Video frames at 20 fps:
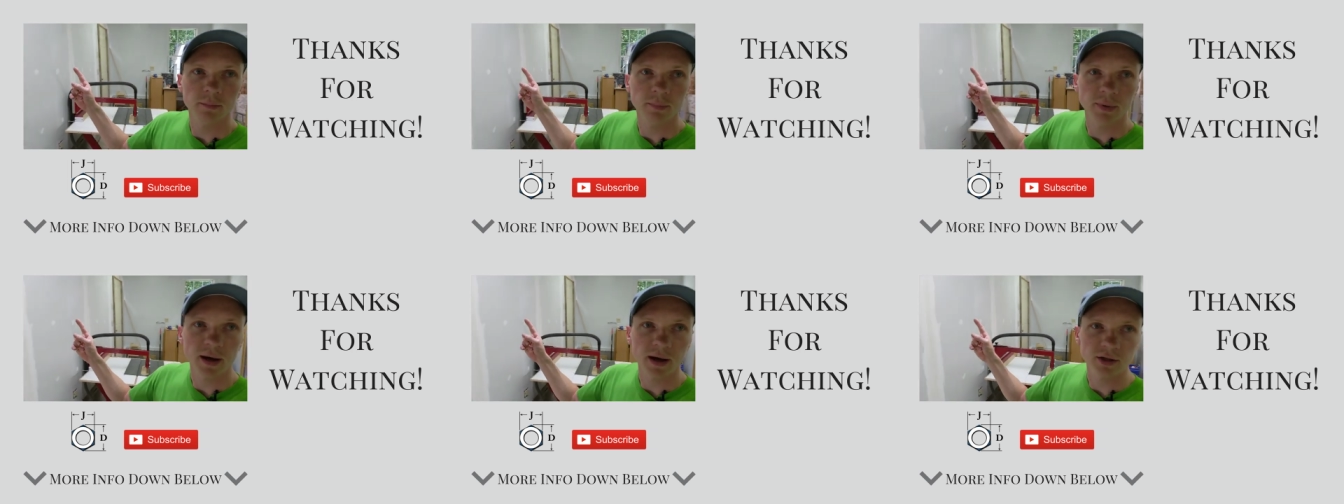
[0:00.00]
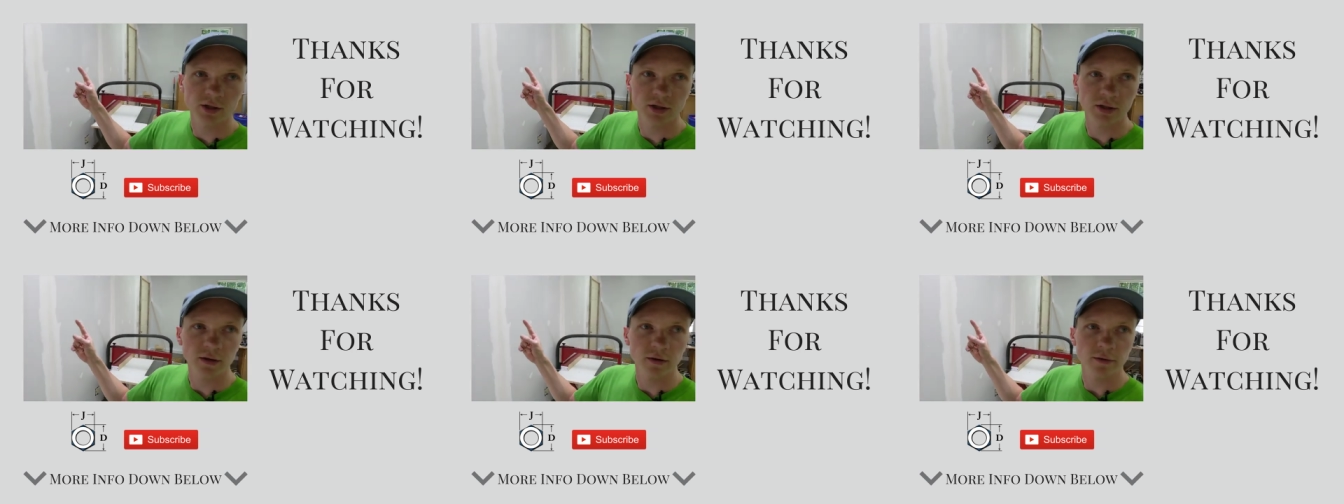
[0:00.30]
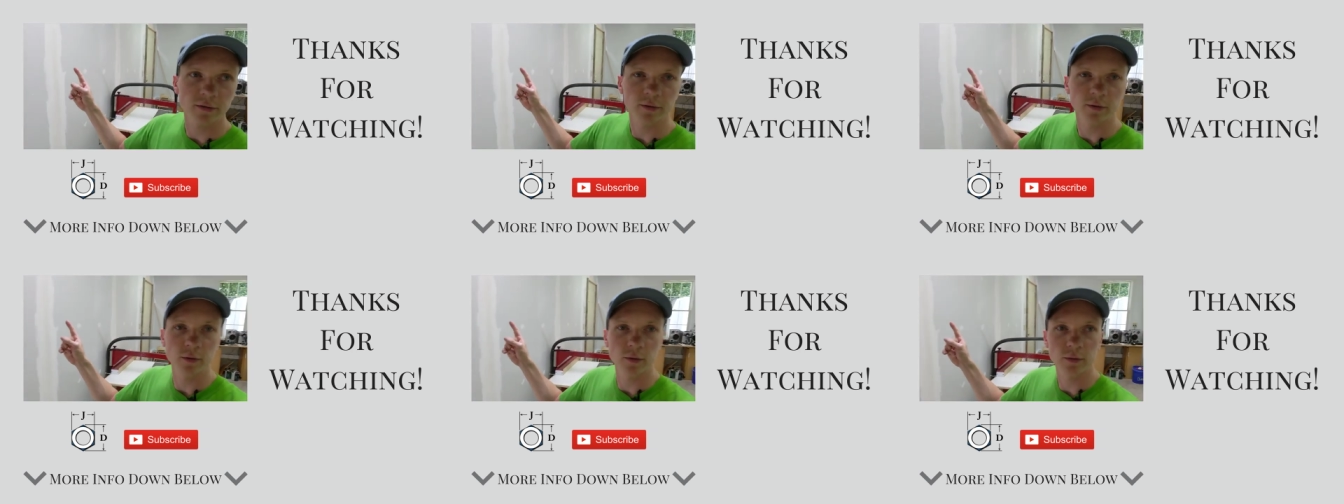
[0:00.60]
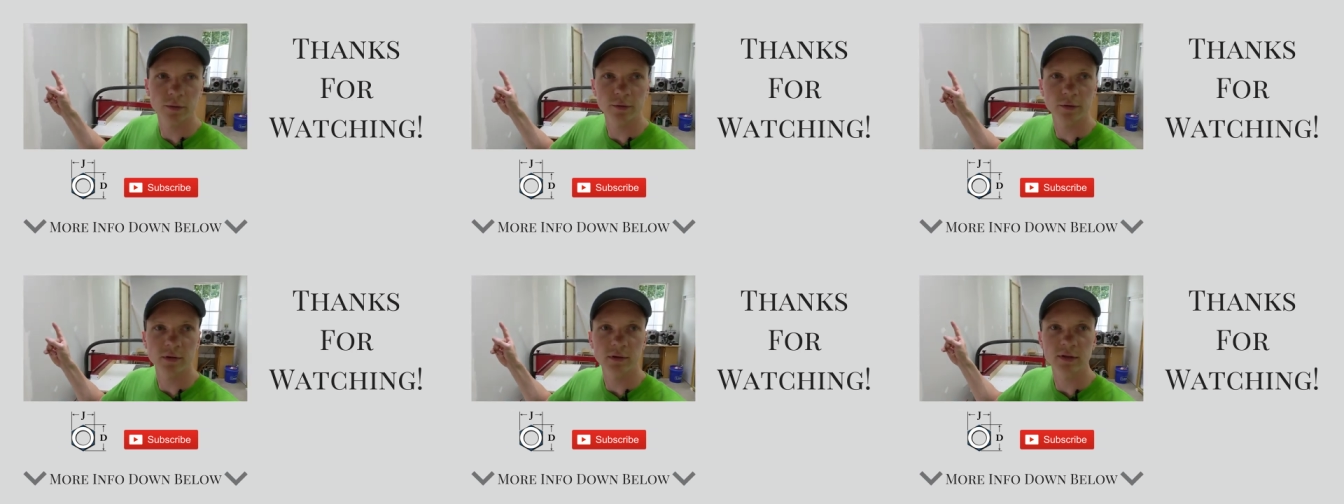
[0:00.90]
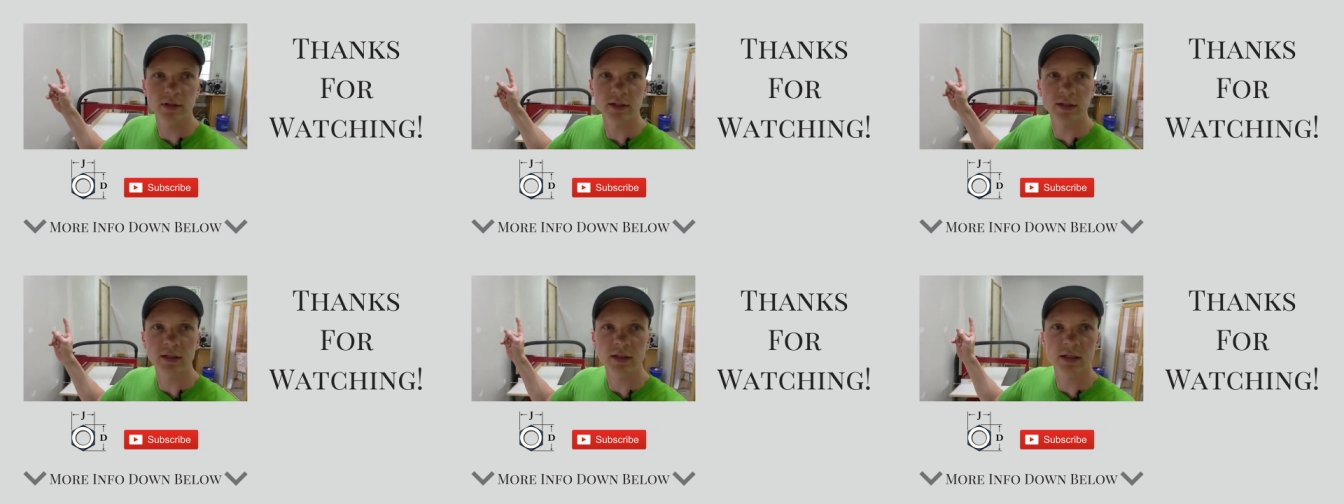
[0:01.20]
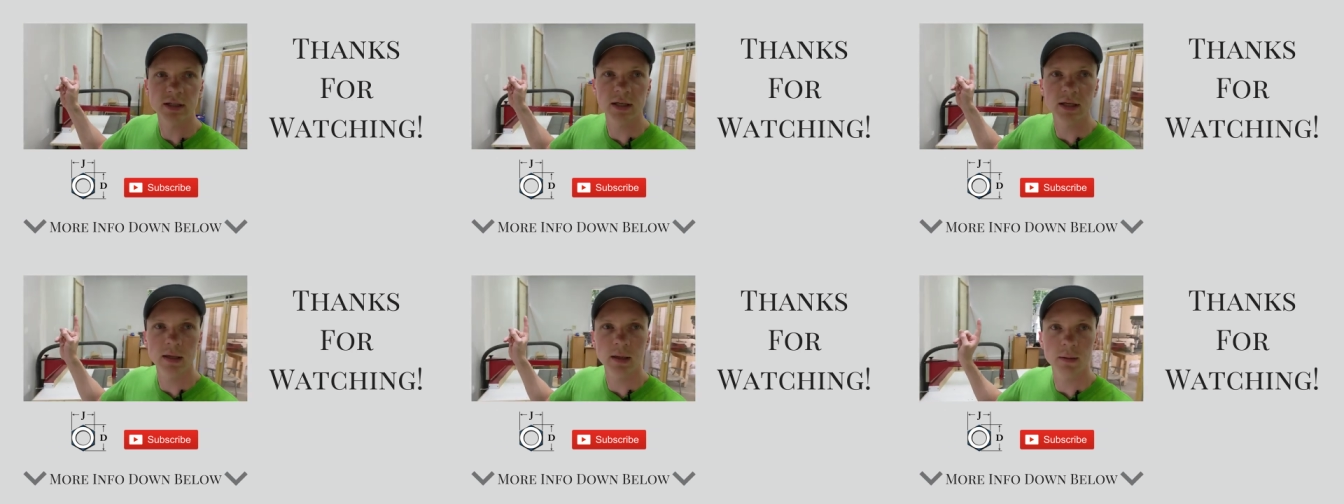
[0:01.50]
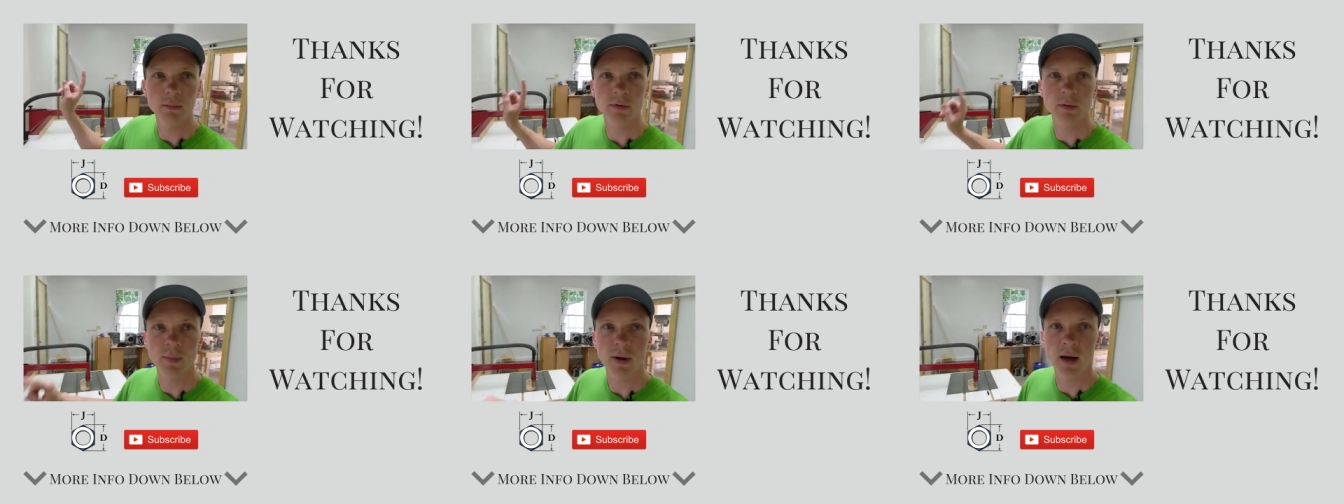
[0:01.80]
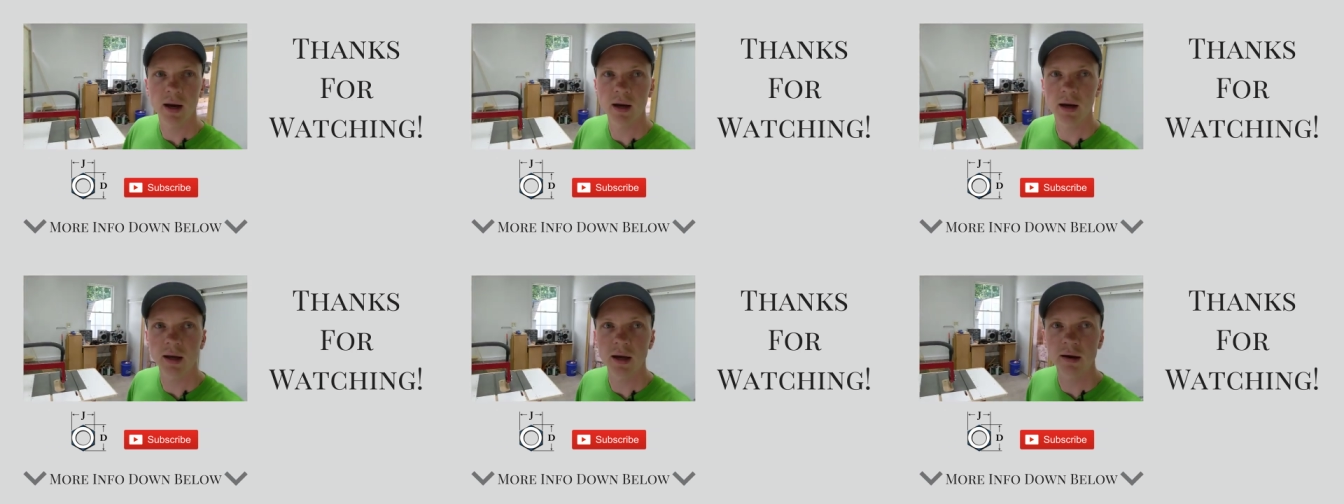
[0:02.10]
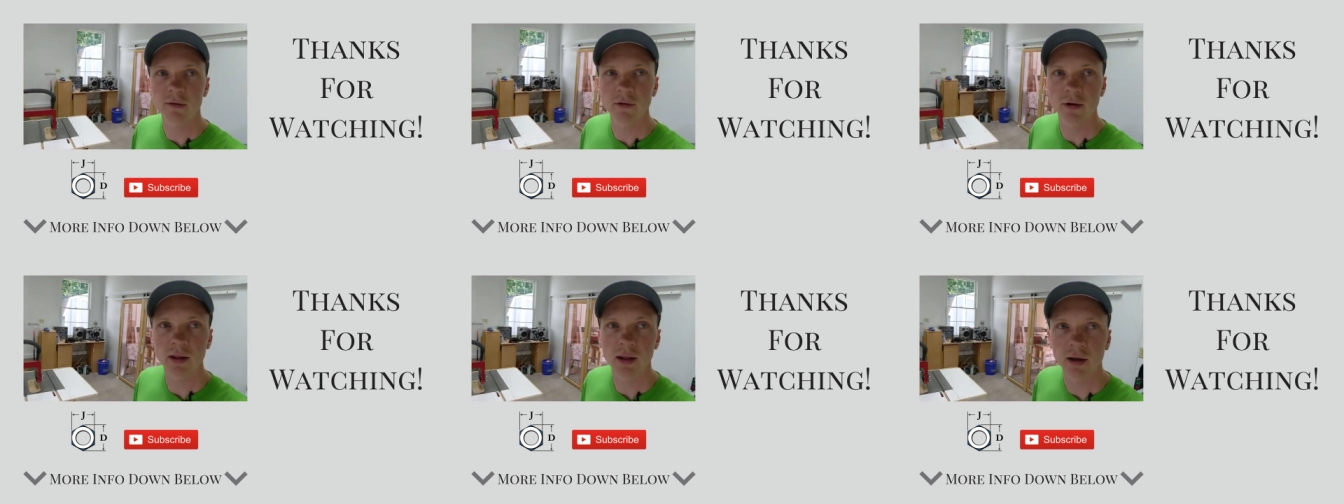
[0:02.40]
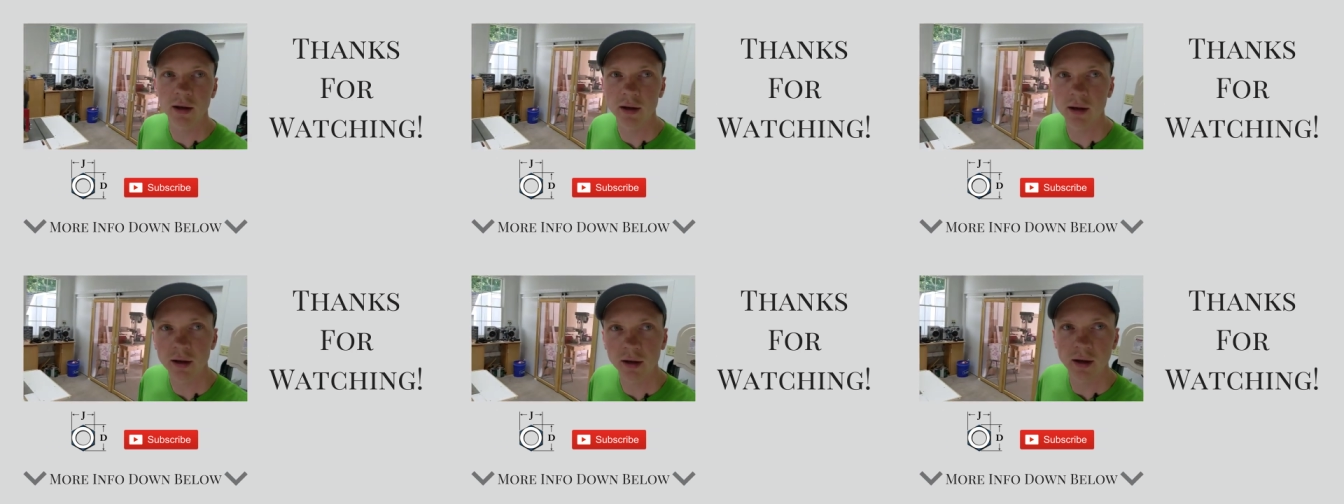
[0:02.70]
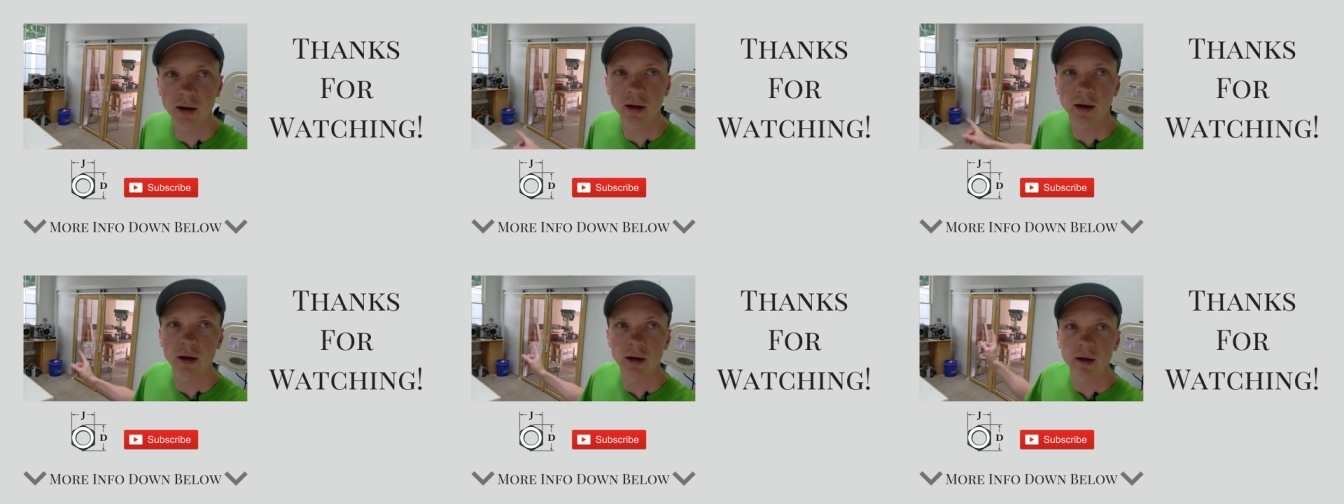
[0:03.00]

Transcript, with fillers: patching all the holes and the seams, painting everything.